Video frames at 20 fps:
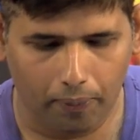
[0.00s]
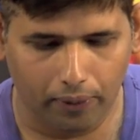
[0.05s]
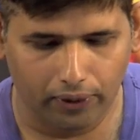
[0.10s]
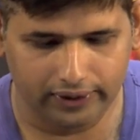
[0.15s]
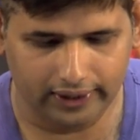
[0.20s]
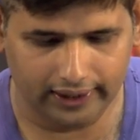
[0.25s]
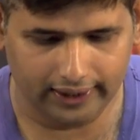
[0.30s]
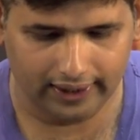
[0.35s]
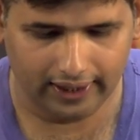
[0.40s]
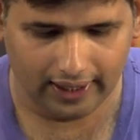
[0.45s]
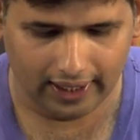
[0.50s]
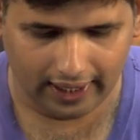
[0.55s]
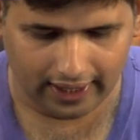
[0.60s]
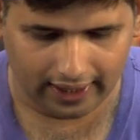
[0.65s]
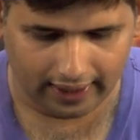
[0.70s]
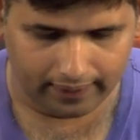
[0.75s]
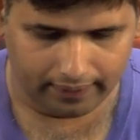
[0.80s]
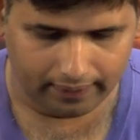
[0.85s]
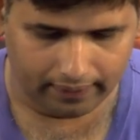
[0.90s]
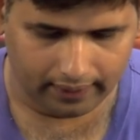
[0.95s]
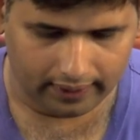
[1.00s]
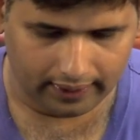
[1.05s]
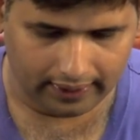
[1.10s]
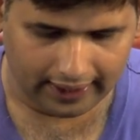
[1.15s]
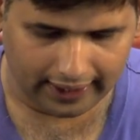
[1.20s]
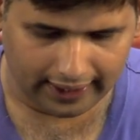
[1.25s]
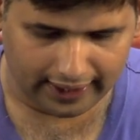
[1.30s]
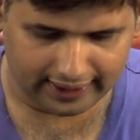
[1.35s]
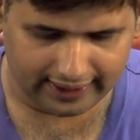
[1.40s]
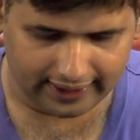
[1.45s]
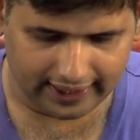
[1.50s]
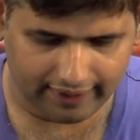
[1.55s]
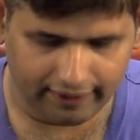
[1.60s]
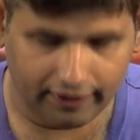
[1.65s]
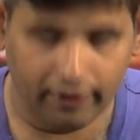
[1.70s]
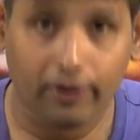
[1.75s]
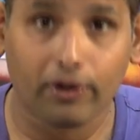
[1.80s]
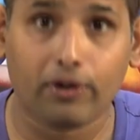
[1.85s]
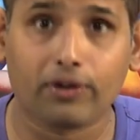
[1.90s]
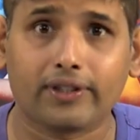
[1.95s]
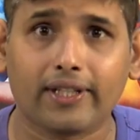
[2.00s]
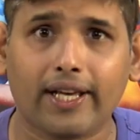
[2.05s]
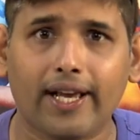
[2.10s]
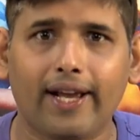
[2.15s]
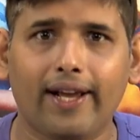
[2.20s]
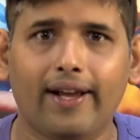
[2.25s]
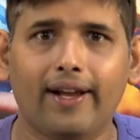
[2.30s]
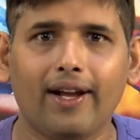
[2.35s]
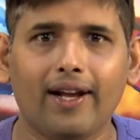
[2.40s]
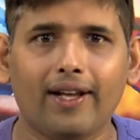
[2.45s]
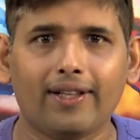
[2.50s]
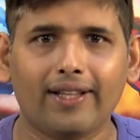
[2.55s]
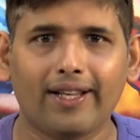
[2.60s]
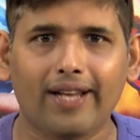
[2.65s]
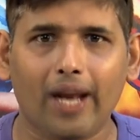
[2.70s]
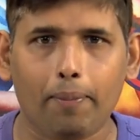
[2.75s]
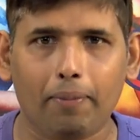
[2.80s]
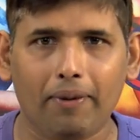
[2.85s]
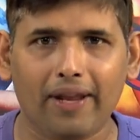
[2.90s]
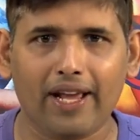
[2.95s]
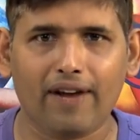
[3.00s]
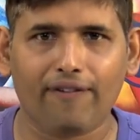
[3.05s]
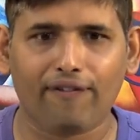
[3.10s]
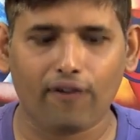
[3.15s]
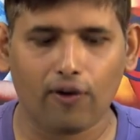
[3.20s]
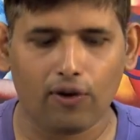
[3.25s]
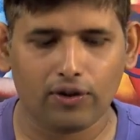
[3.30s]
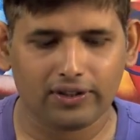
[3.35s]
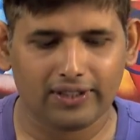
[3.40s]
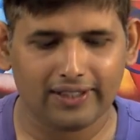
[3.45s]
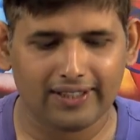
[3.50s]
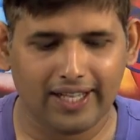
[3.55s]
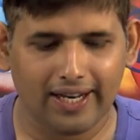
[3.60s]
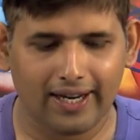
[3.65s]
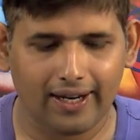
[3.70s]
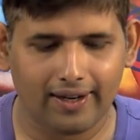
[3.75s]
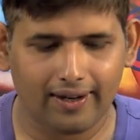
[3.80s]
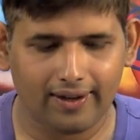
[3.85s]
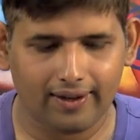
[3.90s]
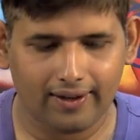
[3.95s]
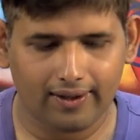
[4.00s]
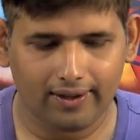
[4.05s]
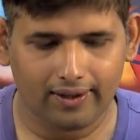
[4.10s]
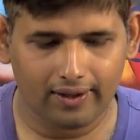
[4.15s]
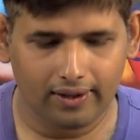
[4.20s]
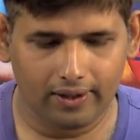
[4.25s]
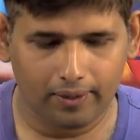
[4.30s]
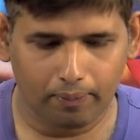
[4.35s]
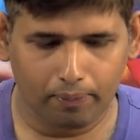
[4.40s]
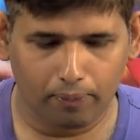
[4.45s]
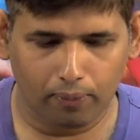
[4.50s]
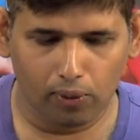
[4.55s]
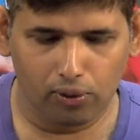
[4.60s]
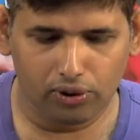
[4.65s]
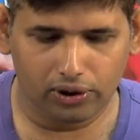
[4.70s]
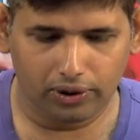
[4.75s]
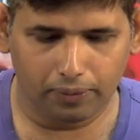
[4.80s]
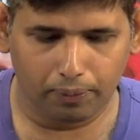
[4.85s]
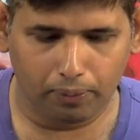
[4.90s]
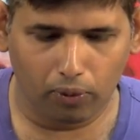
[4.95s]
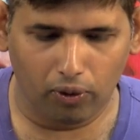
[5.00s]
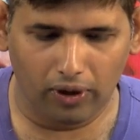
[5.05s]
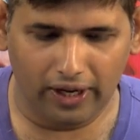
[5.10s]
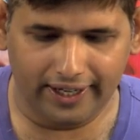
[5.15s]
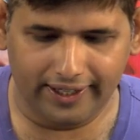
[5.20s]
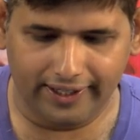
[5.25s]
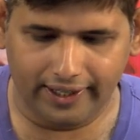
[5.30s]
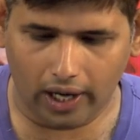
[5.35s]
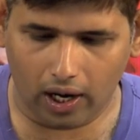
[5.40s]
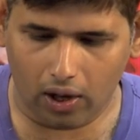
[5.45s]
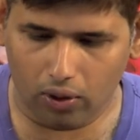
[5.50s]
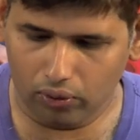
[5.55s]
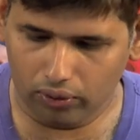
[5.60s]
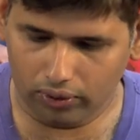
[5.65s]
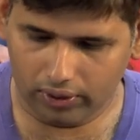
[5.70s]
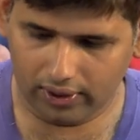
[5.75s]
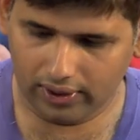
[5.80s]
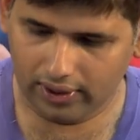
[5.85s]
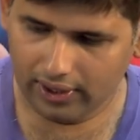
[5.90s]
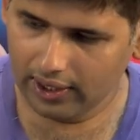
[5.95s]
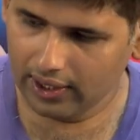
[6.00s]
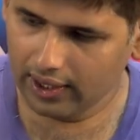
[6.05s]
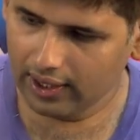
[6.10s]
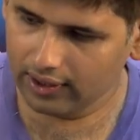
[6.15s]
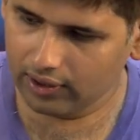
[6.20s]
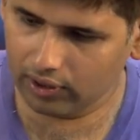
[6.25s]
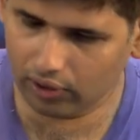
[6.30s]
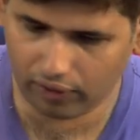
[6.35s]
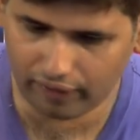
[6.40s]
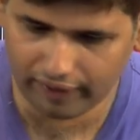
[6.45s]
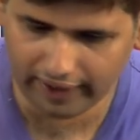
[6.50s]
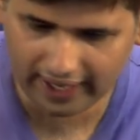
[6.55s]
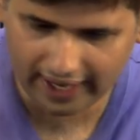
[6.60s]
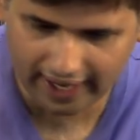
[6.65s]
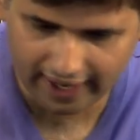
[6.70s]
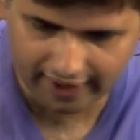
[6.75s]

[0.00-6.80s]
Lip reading: opposite. Let us say we want to say that apply a force and then pull it down. So we